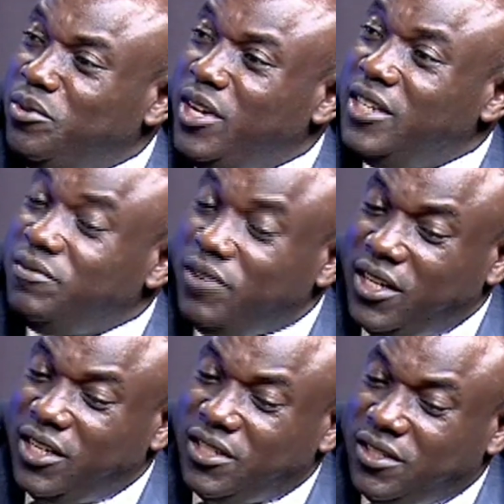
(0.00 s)
is going on
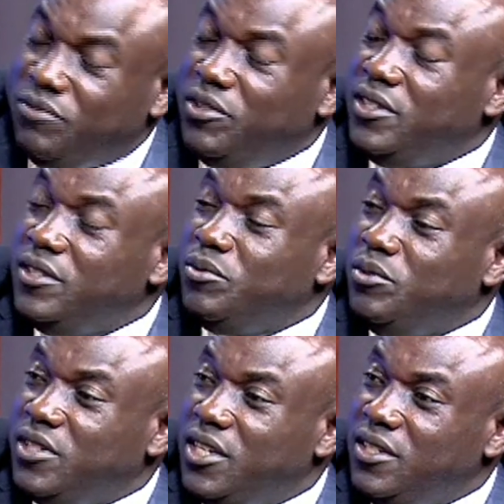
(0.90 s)
as far as
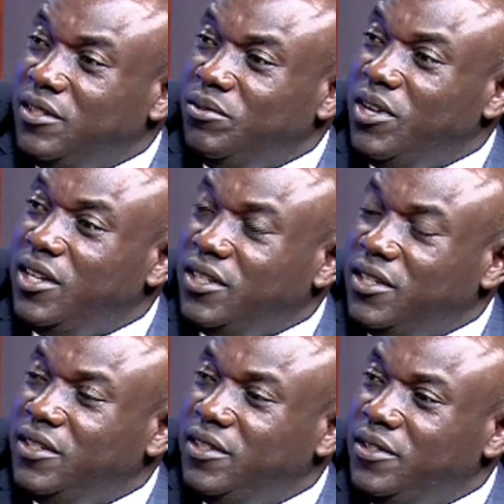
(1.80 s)
TVET is concerned in
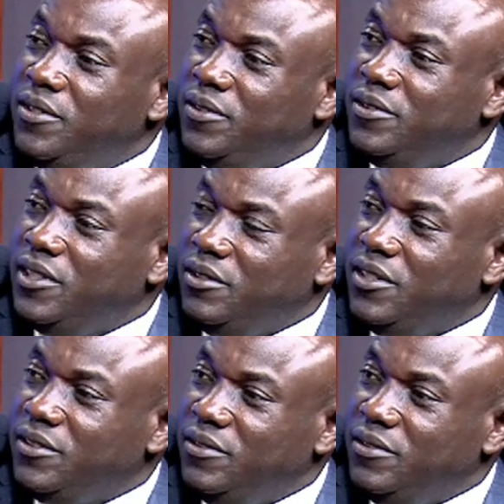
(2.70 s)
Uganda. Wow.